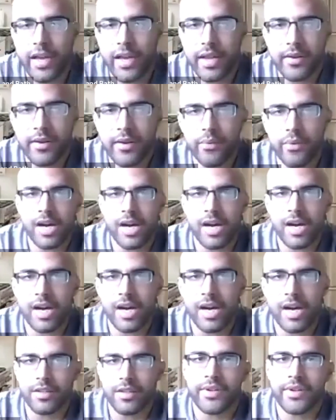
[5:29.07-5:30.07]
that
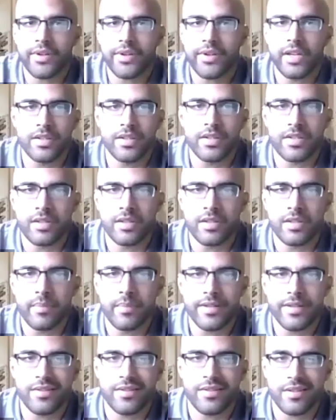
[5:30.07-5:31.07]
remodeling their kitchen is the
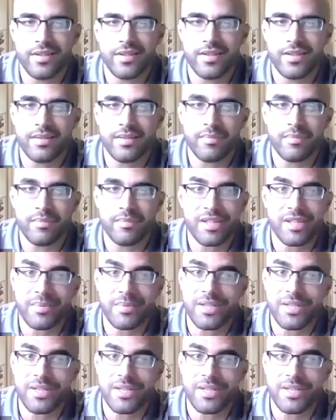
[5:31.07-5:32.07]
best decision because sometimes
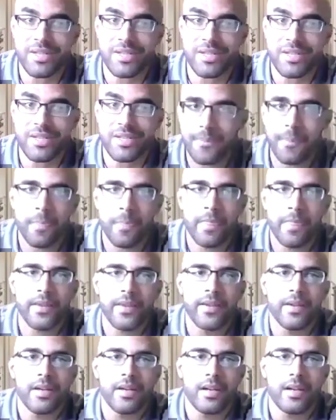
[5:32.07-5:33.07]
it's not.
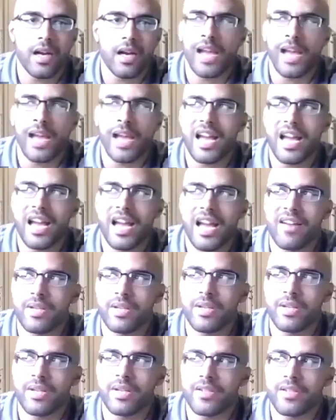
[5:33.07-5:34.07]
There have
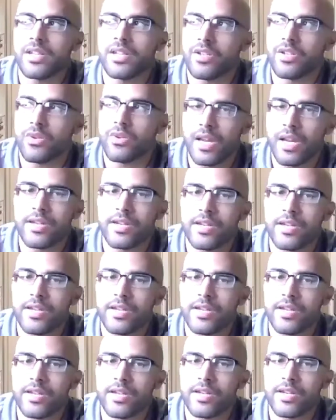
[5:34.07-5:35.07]
been
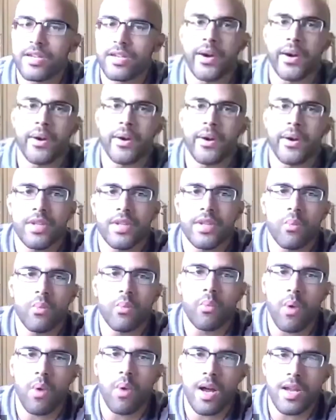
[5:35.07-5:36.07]
situations where it
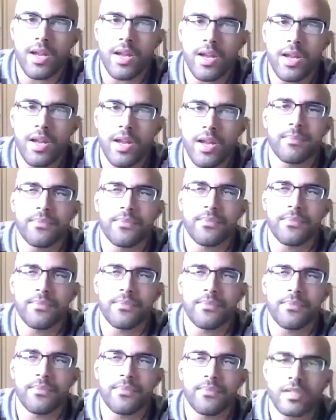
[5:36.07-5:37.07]
wasn't
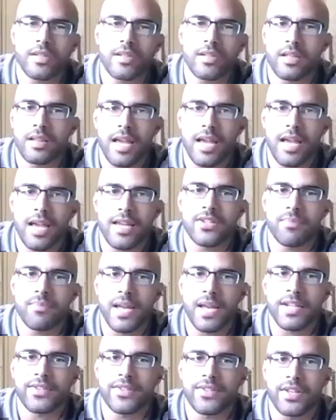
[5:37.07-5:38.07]
in the
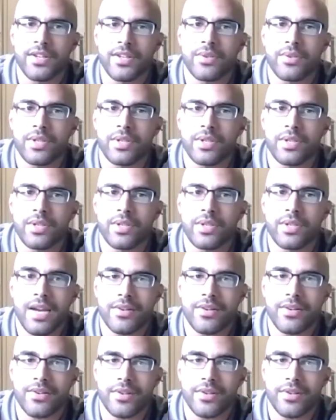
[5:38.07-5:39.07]
client's best interest to
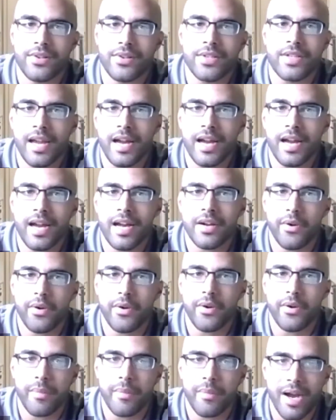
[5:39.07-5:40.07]
actually take on a
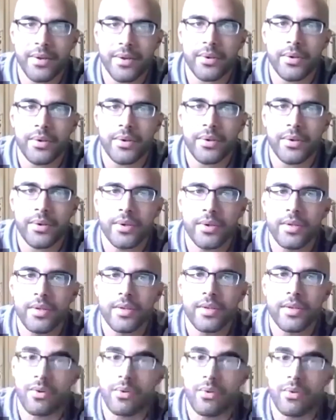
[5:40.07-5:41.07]
remodel.
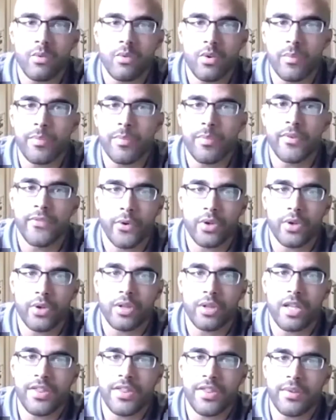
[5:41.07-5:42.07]
So we would prefer
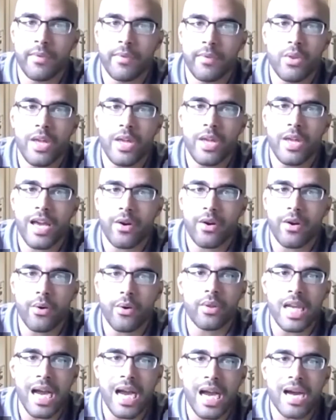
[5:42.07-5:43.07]
to let them know that
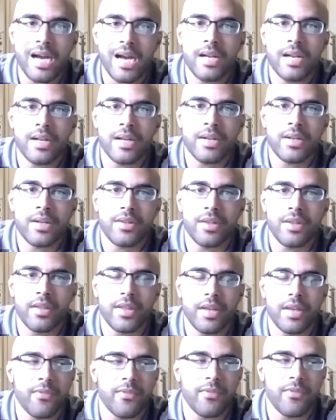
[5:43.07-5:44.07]
early on
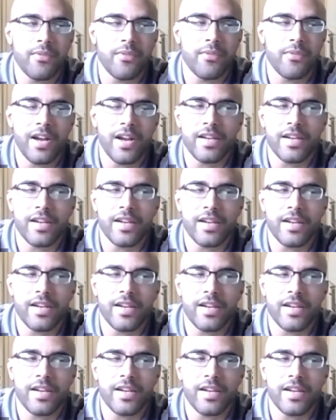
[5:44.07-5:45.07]
than them find out
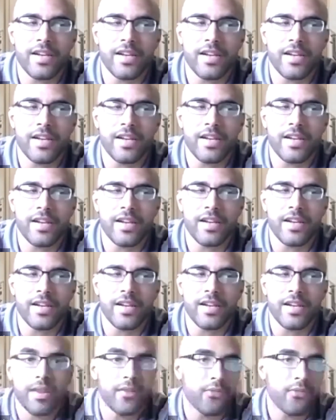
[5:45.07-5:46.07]
too late.
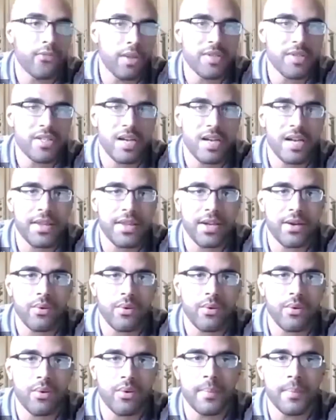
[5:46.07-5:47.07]
On the flip side of that
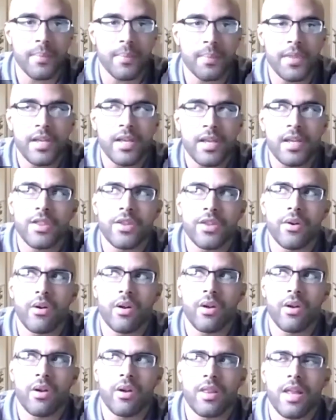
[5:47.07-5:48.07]
coin,
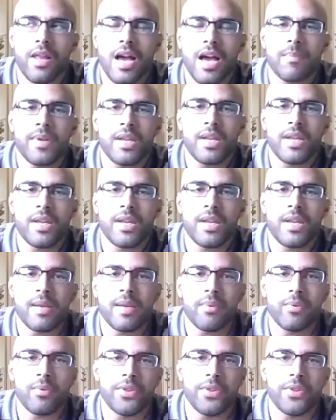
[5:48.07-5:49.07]
there are a lot of
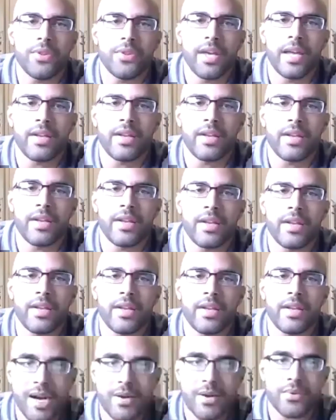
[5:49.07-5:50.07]
people that need
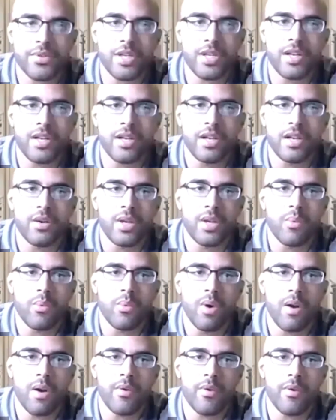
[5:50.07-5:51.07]
remodels and know they
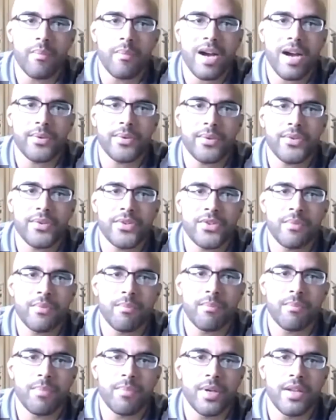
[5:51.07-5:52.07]
want remodels,
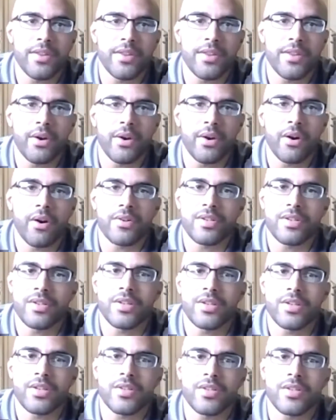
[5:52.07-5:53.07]
but there are
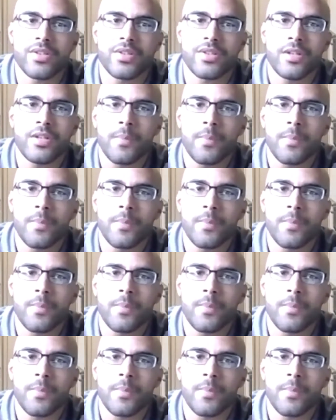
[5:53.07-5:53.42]
just